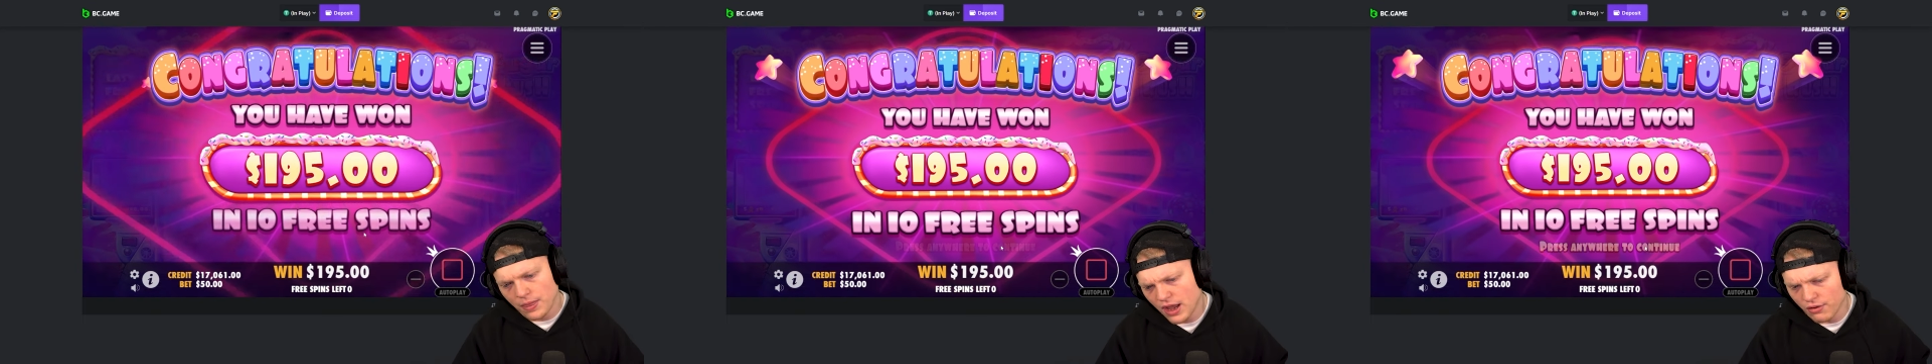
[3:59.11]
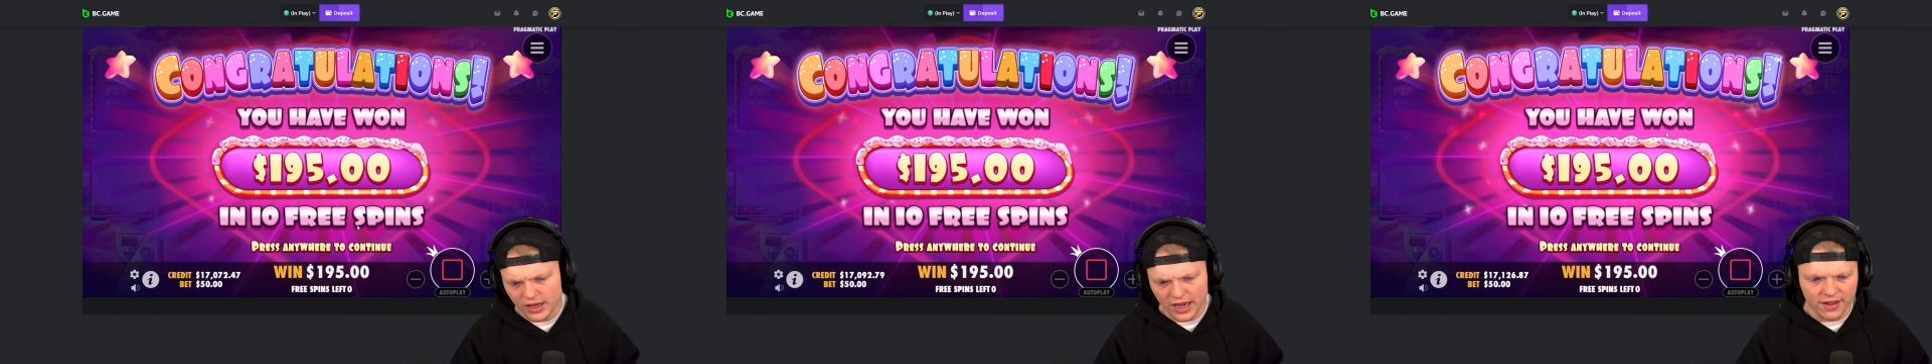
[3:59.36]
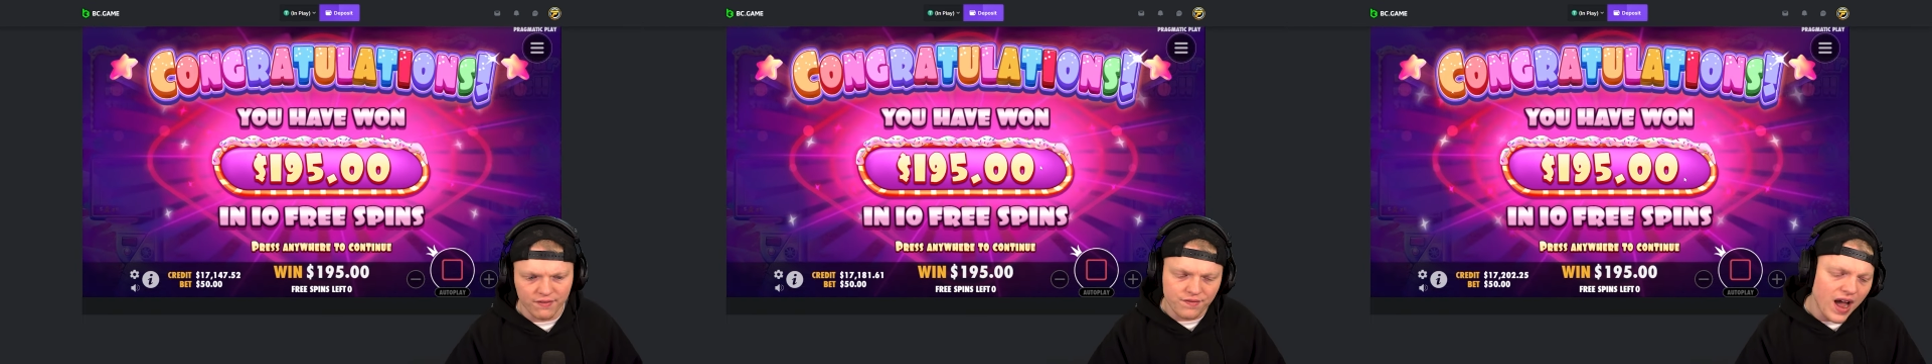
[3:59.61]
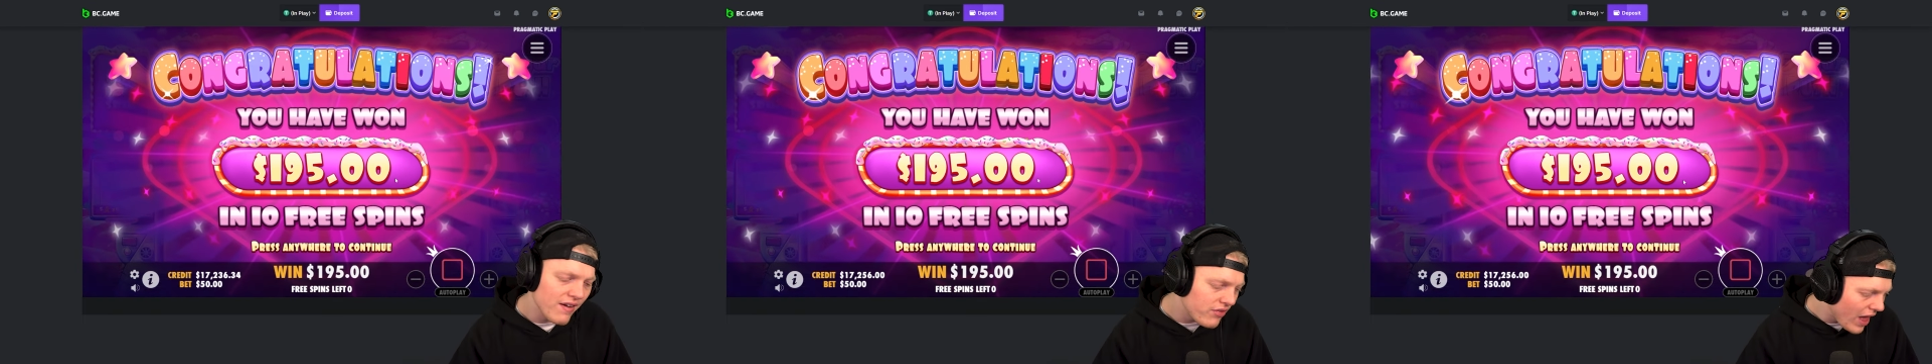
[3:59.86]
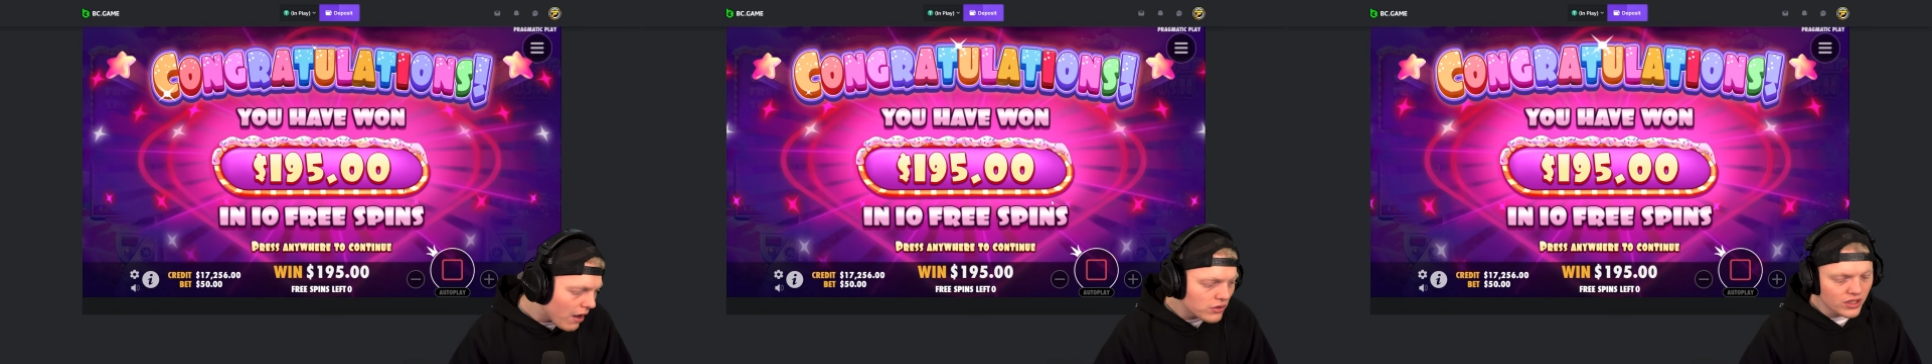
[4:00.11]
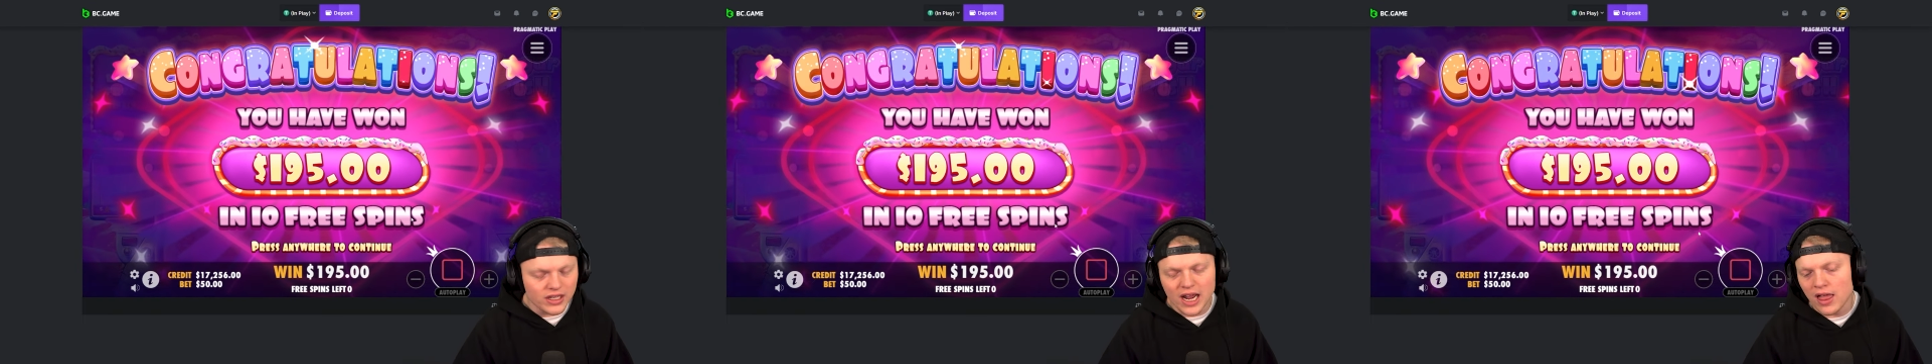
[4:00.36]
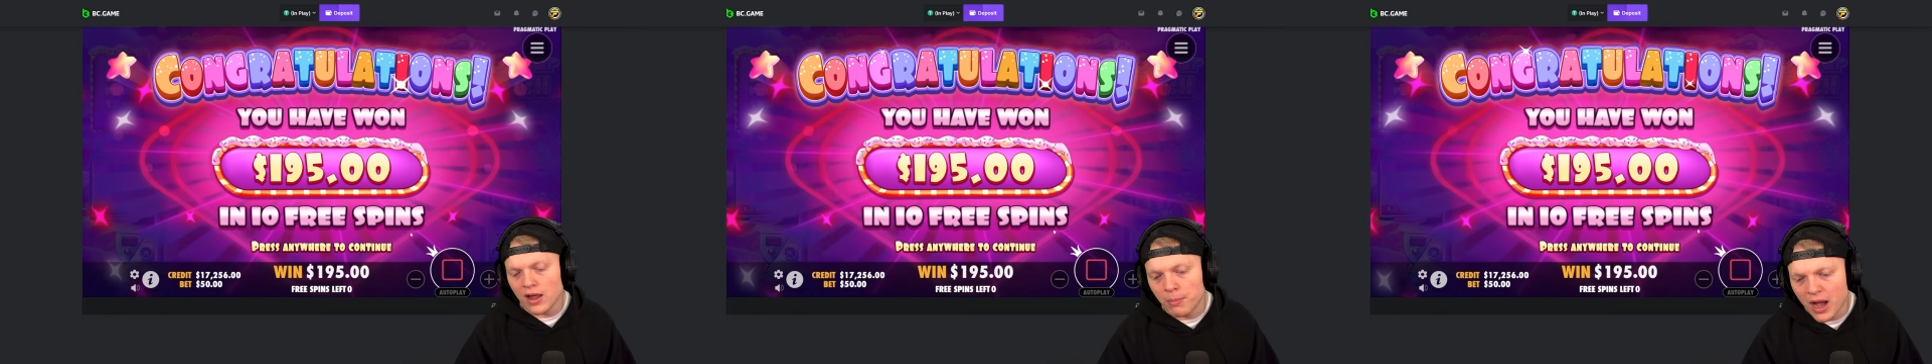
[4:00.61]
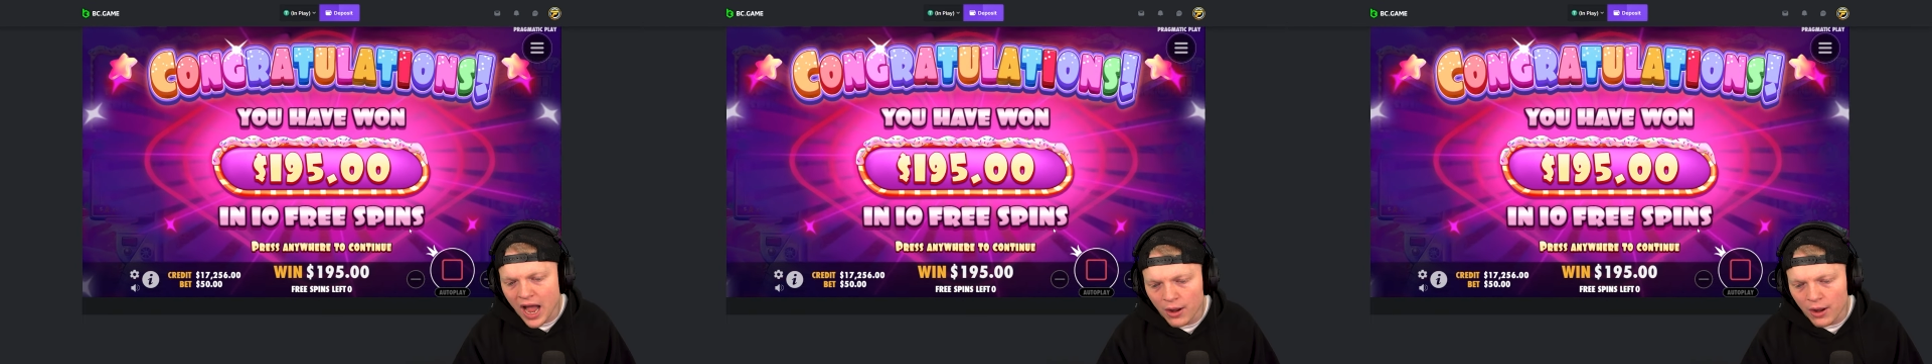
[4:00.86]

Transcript: Okay, $5,000 buy.